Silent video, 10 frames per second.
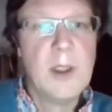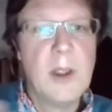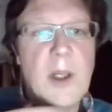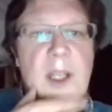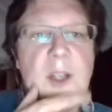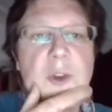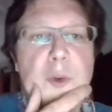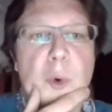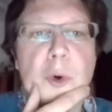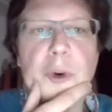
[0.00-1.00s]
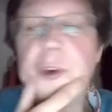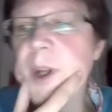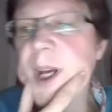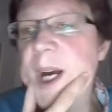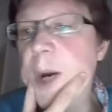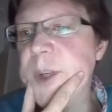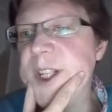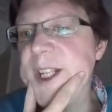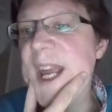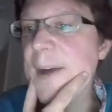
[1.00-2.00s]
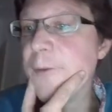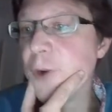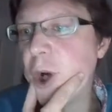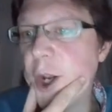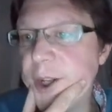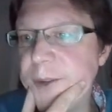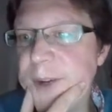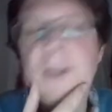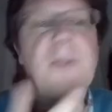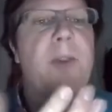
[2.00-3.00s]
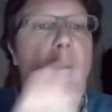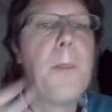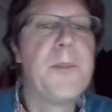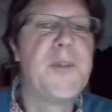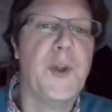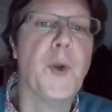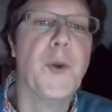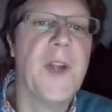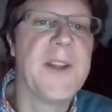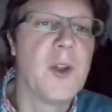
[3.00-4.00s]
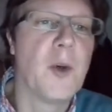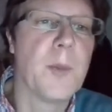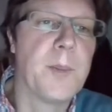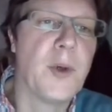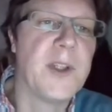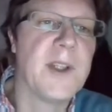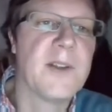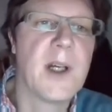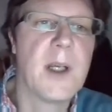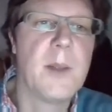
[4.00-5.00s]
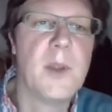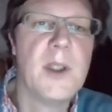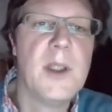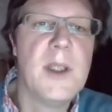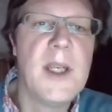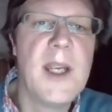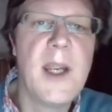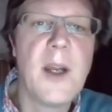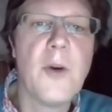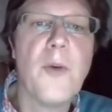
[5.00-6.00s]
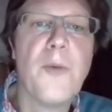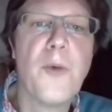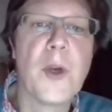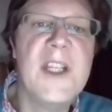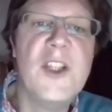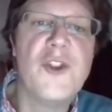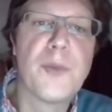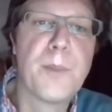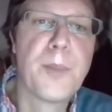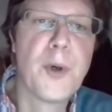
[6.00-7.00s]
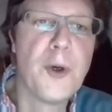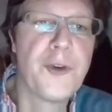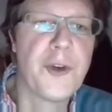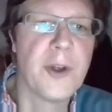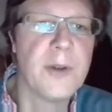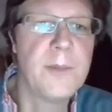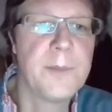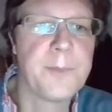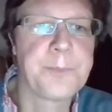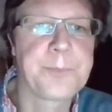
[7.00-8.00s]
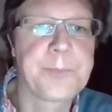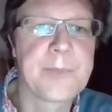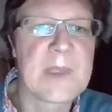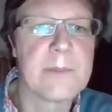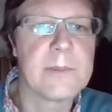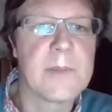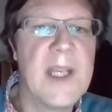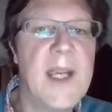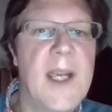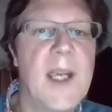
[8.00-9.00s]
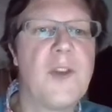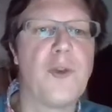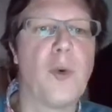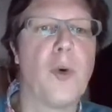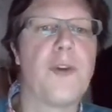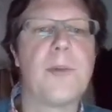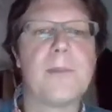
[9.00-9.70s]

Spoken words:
it stores how many ever got infected up till that point in time. Here, for each person, it stores